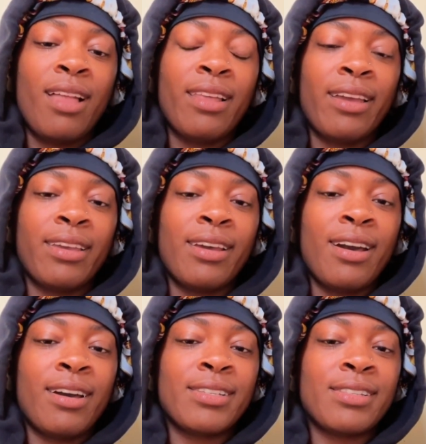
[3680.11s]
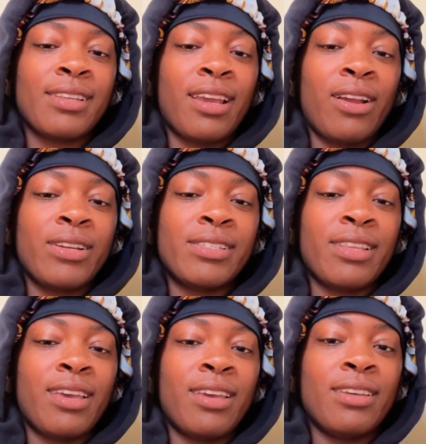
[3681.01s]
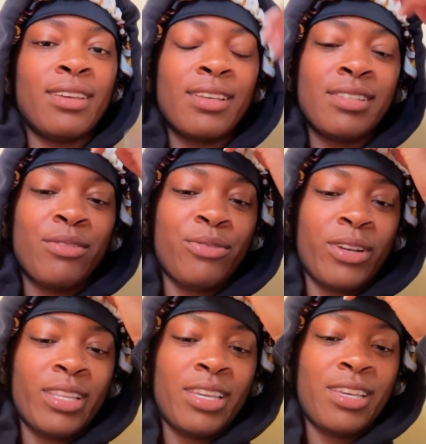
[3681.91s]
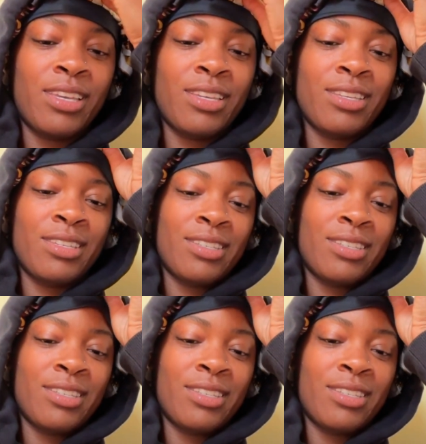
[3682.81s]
not liking hugs is an Aries thing. Is it really?